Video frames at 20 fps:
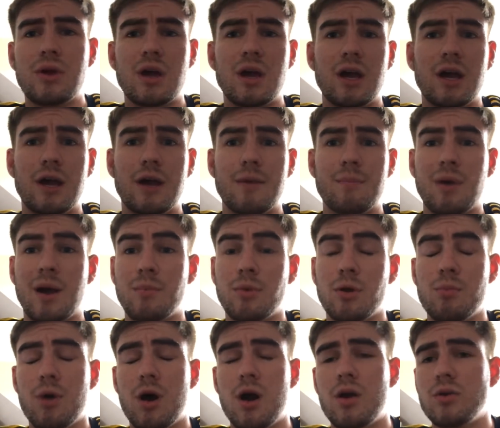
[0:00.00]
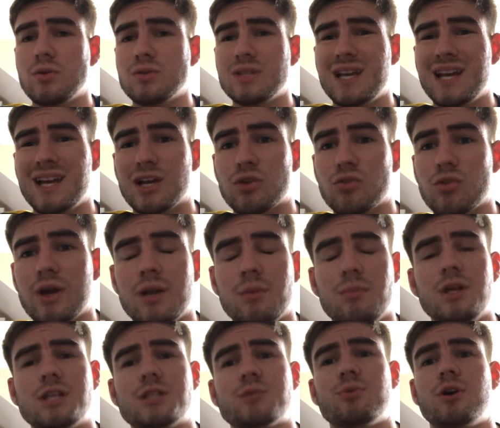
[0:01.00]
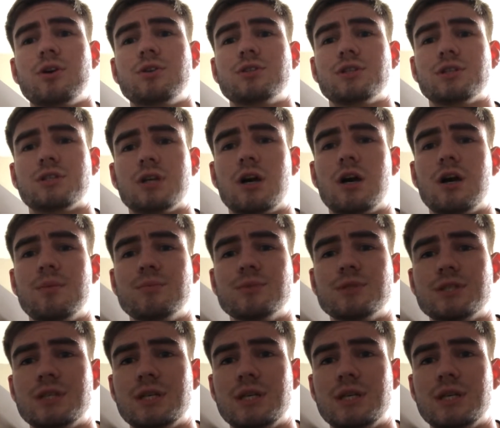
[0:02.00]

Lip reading: Pablo Mari was incredibly exposed at times.